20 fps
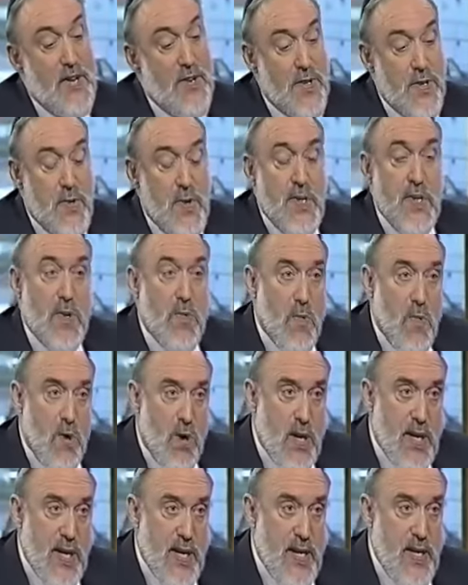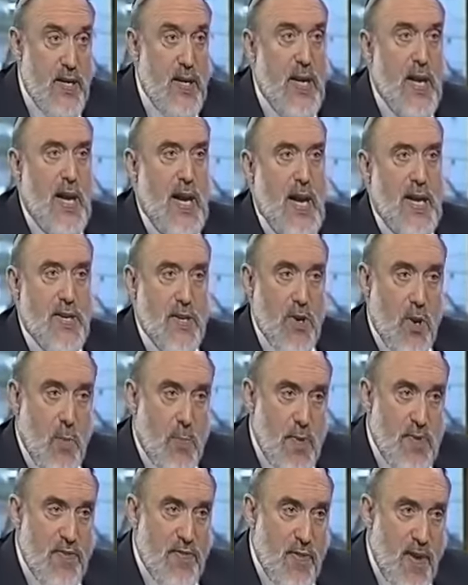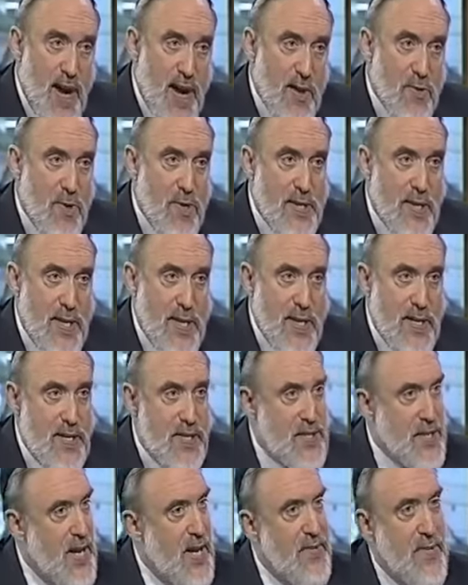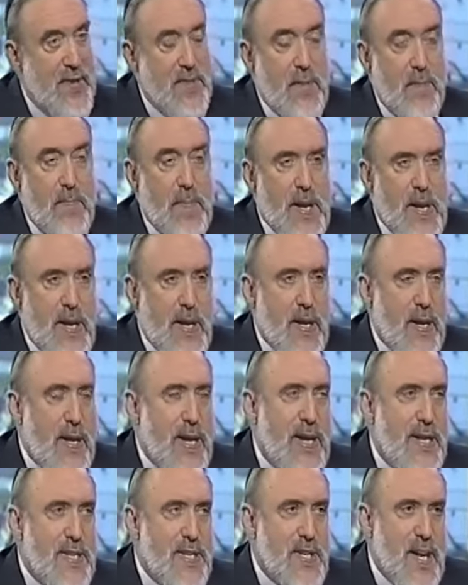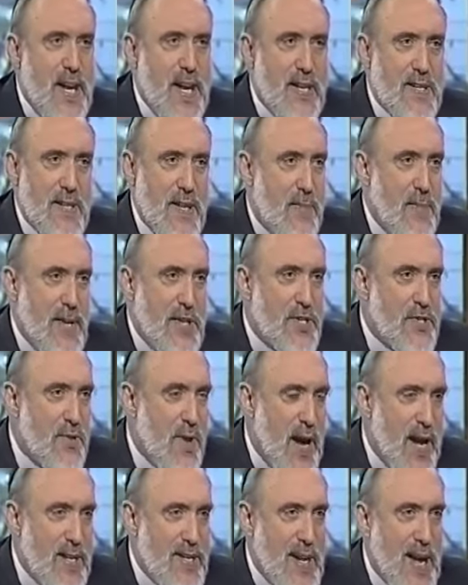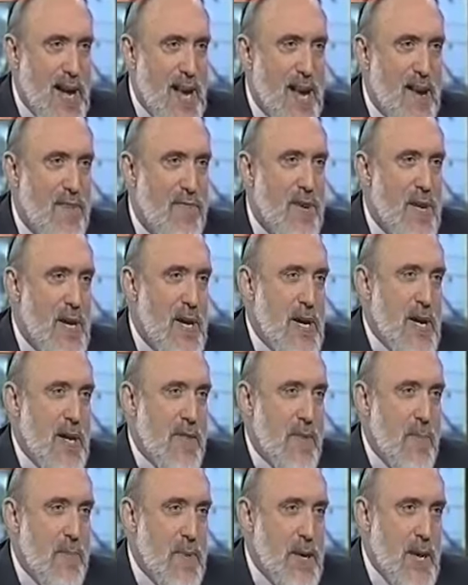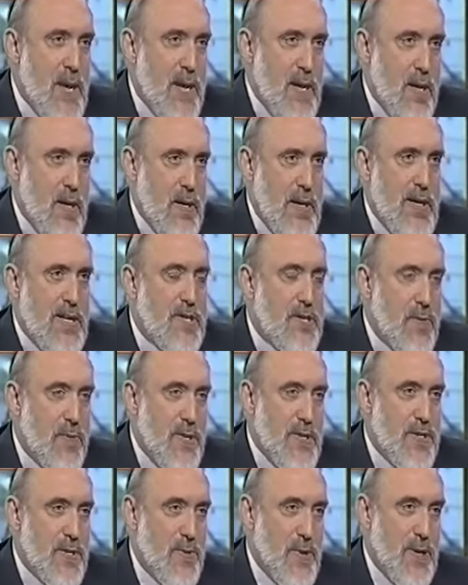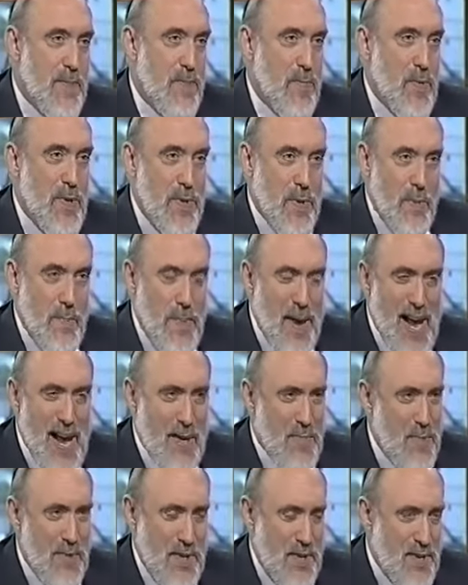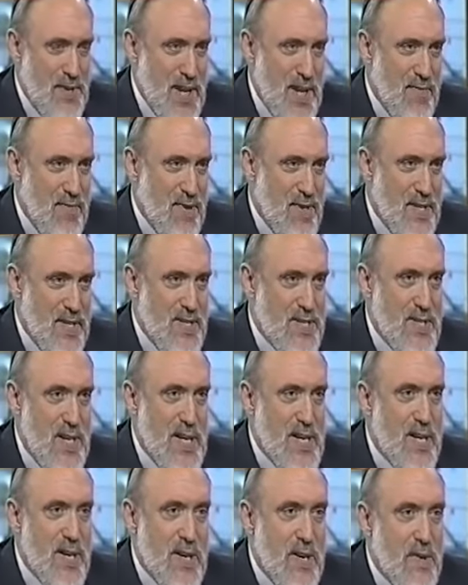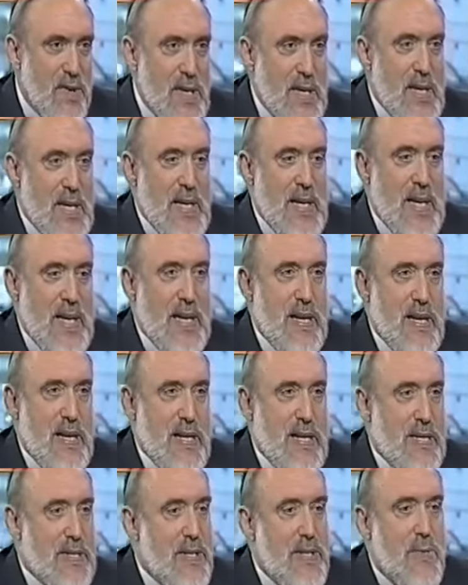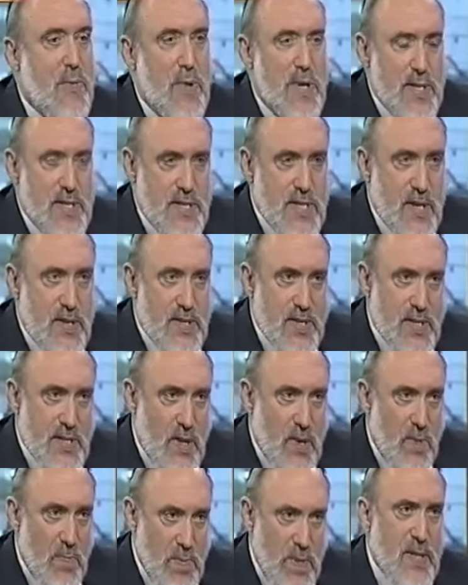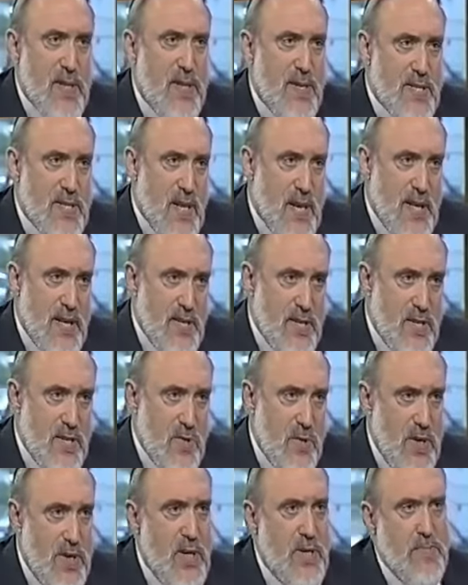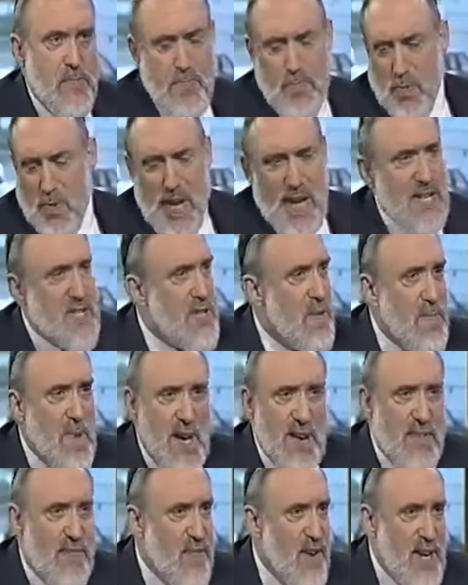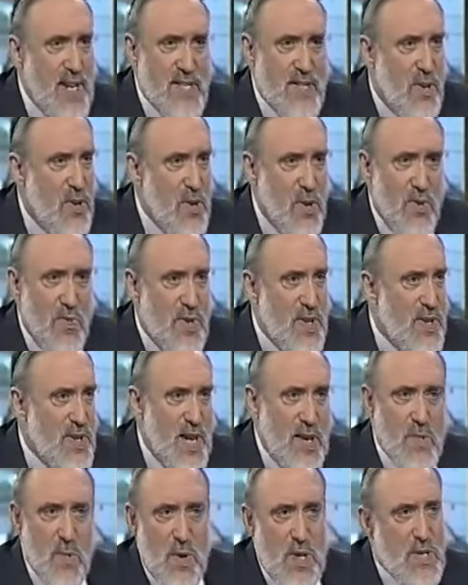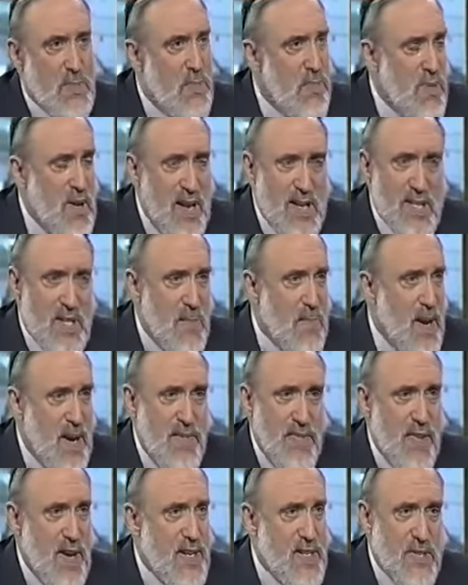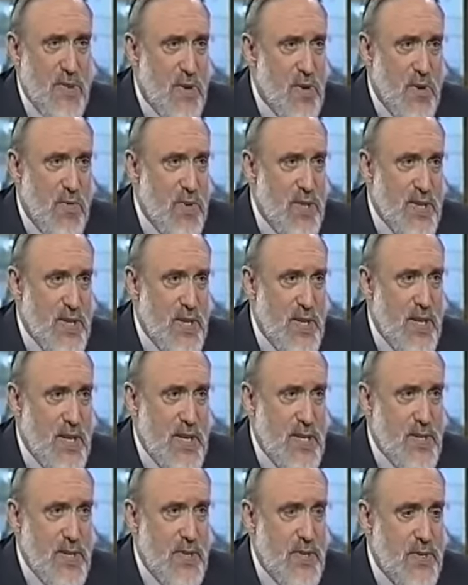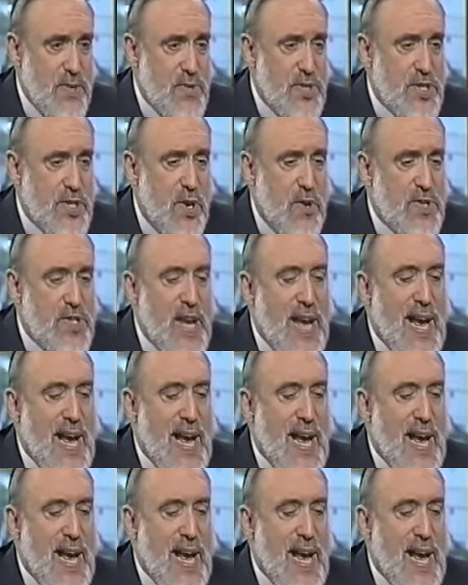you do it? You walk in and you open fire on kids, and then the media, he's saying to them, he's trying to have the media enter into him with a pact with the devil. He's saying, you know, uh, you want to sell soap, here's how you do it plaster my face all over the networks, plaster my face all over the, the, news shows.